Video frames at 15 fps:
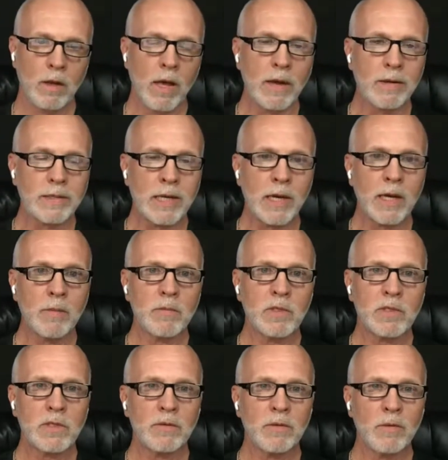lot of
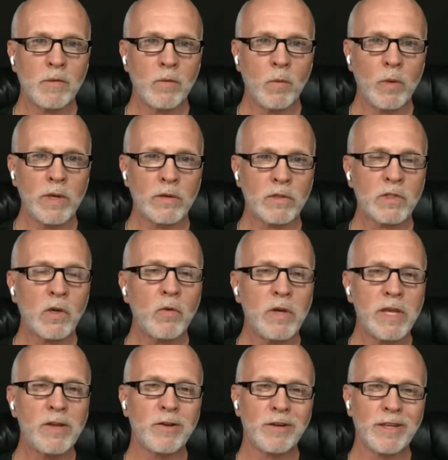times we are
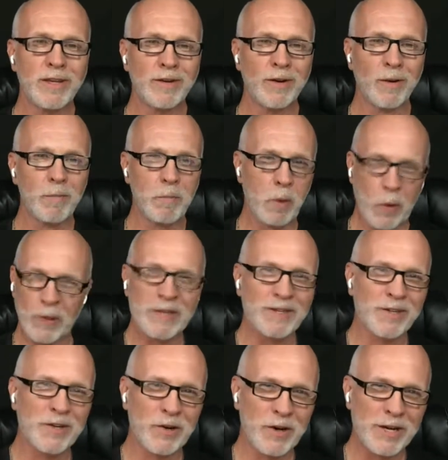so eager to get our
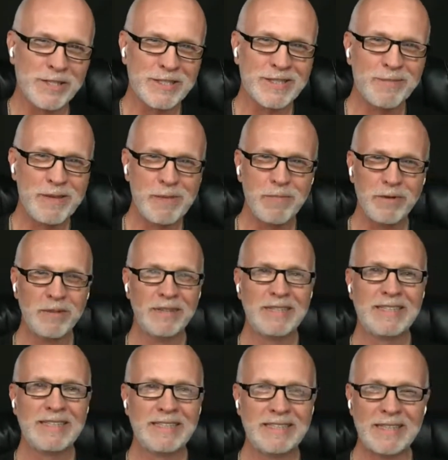point across to
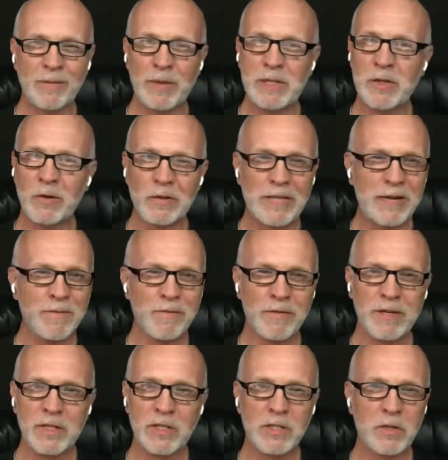people that we don't let them
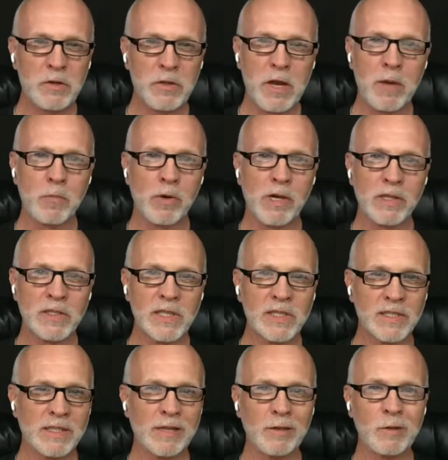finish their thought
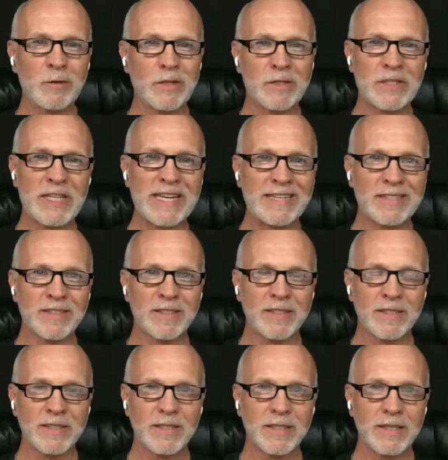process, let alone their
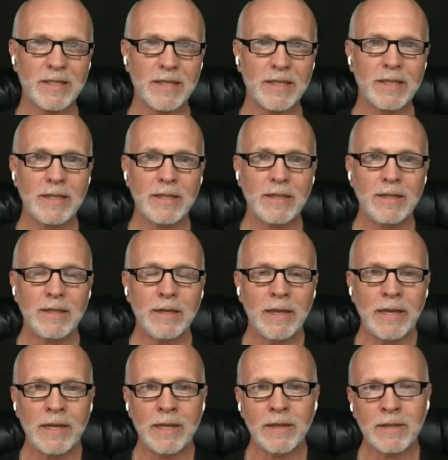sentence.
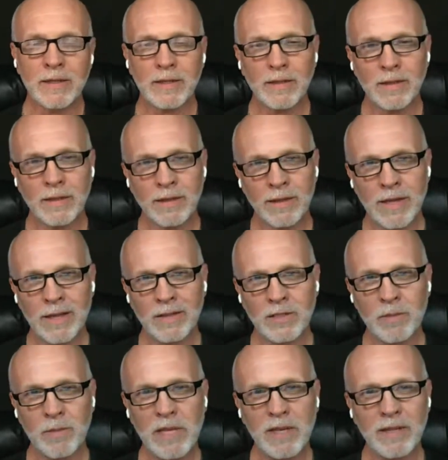And that,
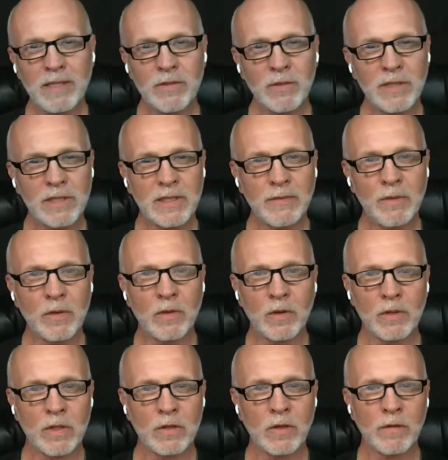to me, that's really
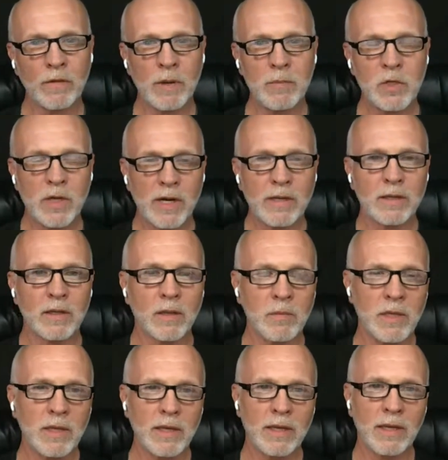difficult. If I'm trying to
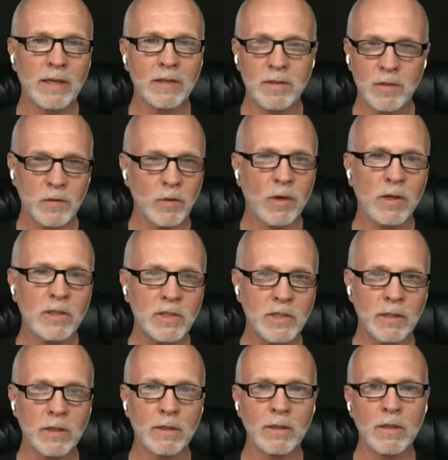communicate to
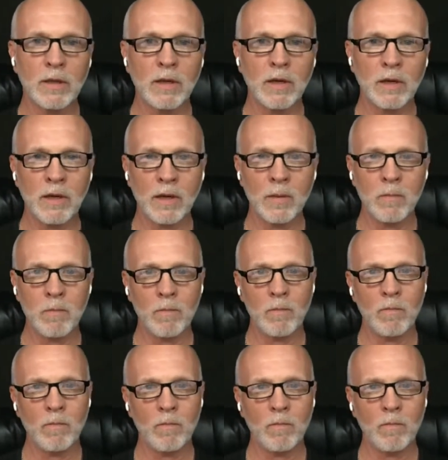Austin, and